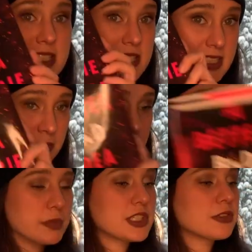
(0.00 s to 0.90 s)
this I'm gonna do a
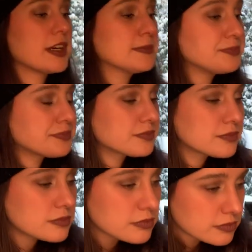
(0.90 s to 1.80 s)
book tour on.
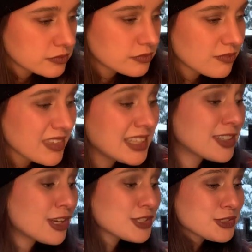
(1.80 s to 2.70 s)
And then
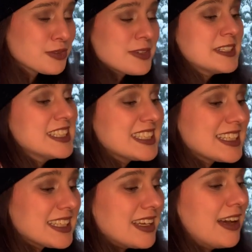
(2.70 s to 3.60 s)
also
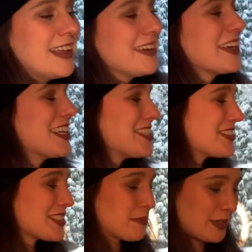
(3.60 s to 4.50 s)
I'm gonna do
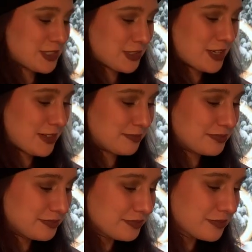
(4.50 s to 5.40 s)
this book tour
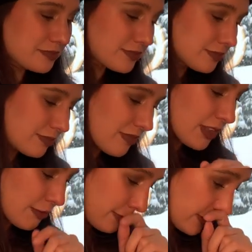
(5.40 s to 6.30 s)

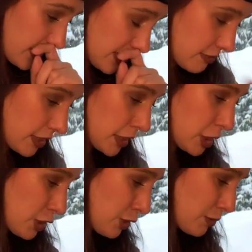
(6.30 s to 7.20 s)
for these really
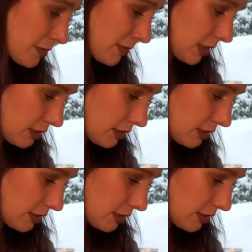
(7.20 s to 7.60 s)
cute middle